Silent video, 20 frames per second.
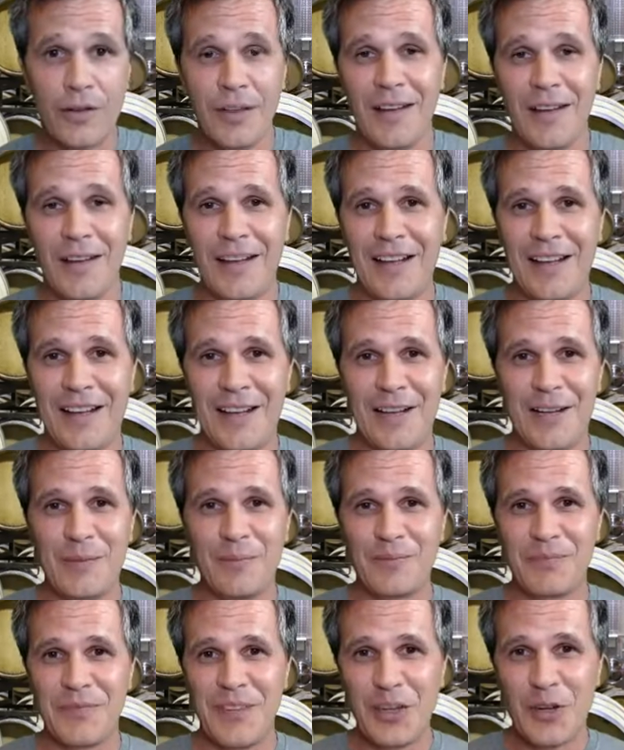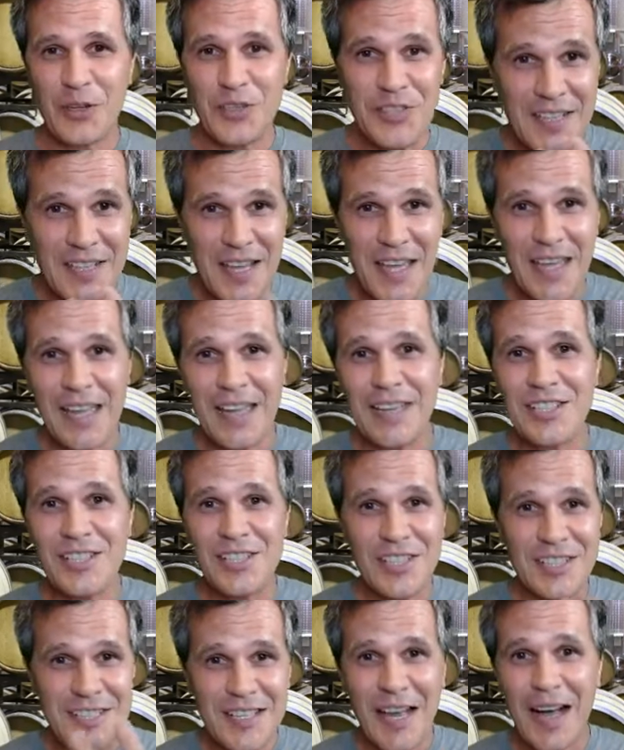um, you know, sage
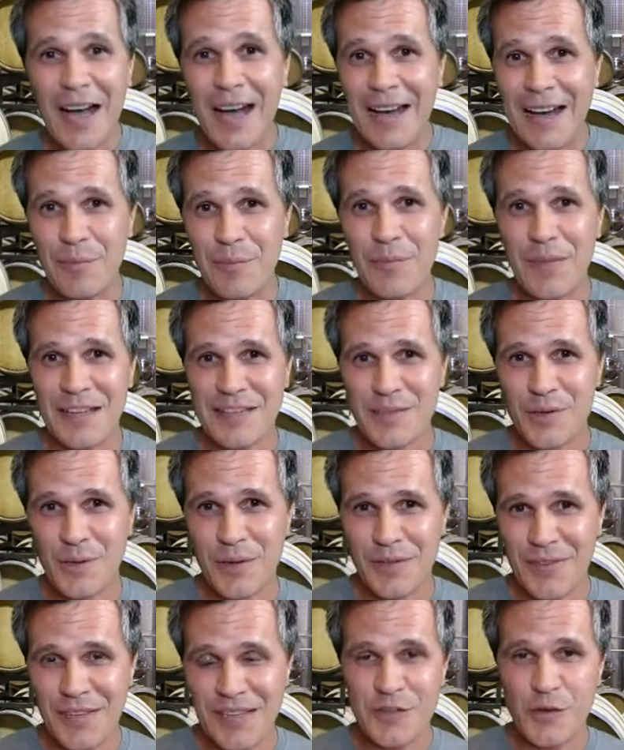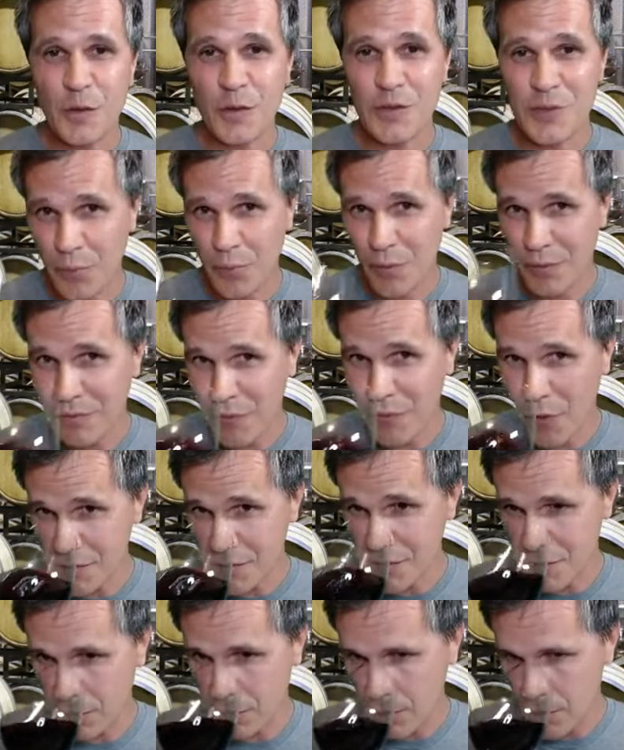and thyme, that sort of things, all the
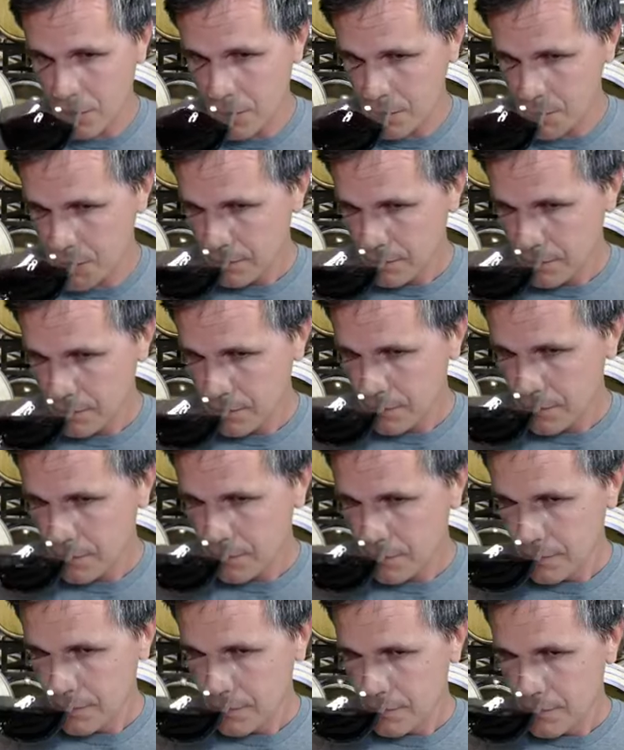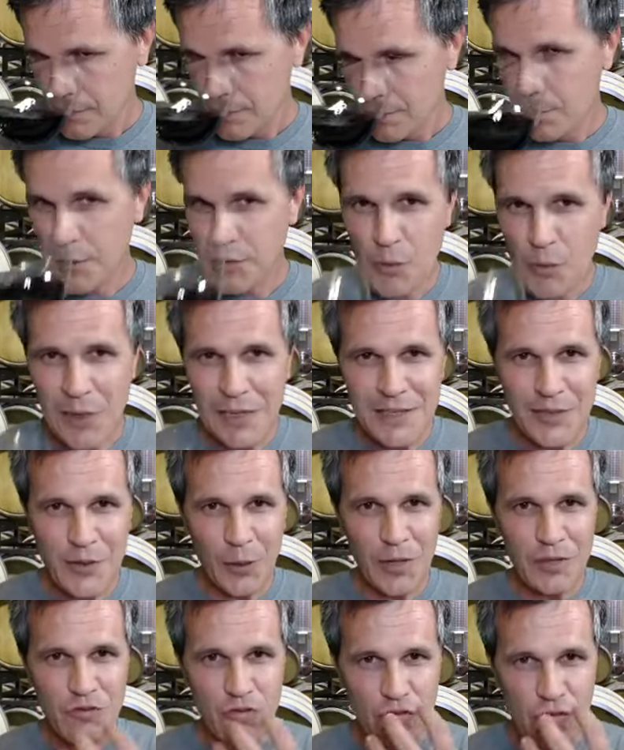Provençal herbs. But it's really sort
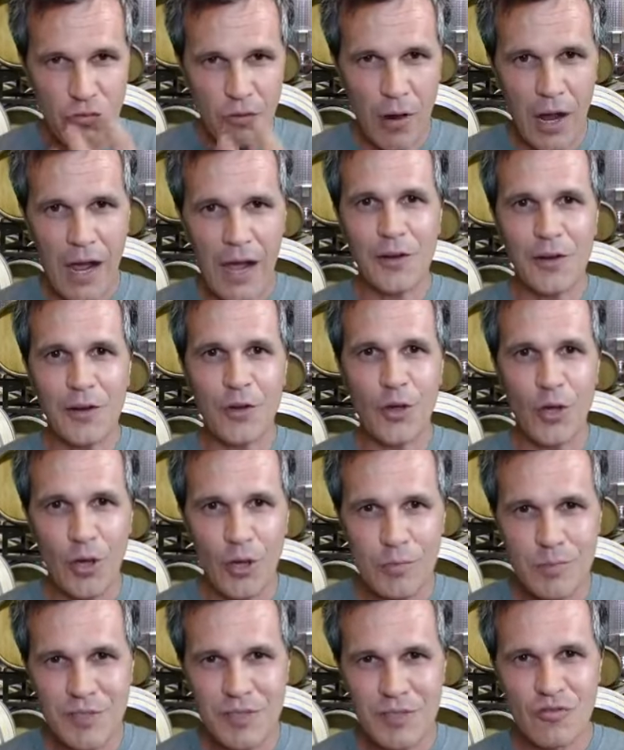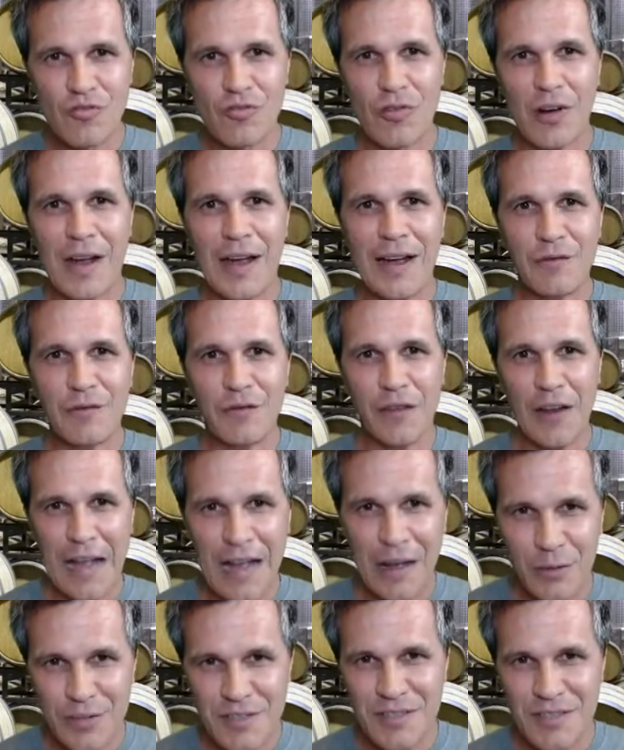of dried herbs and dried
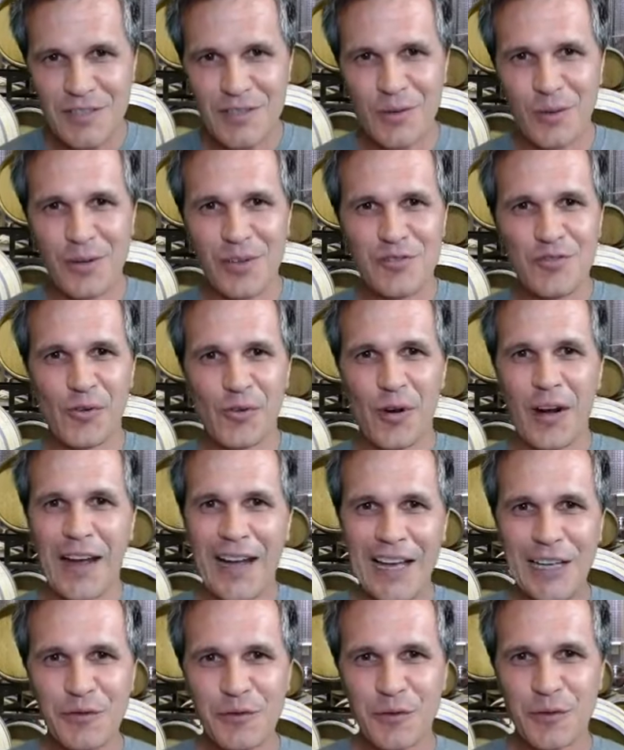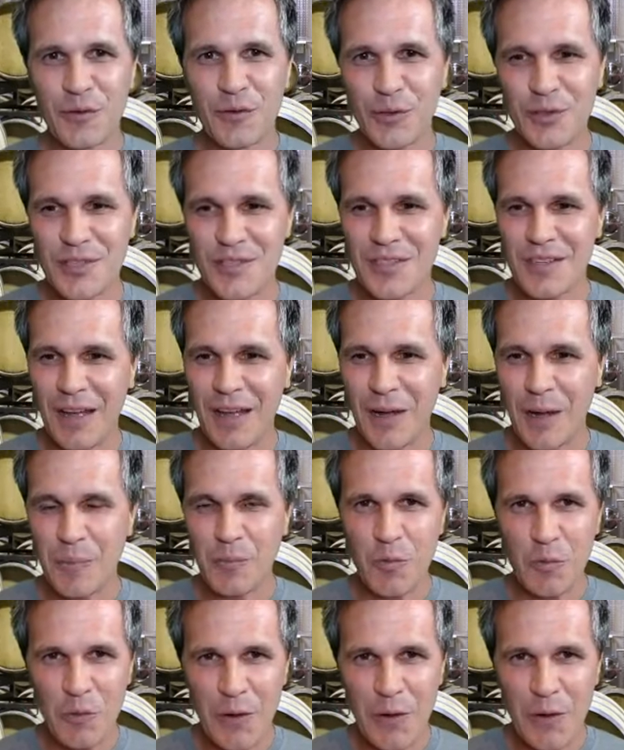flowers and sort of dried fruits. Um, really,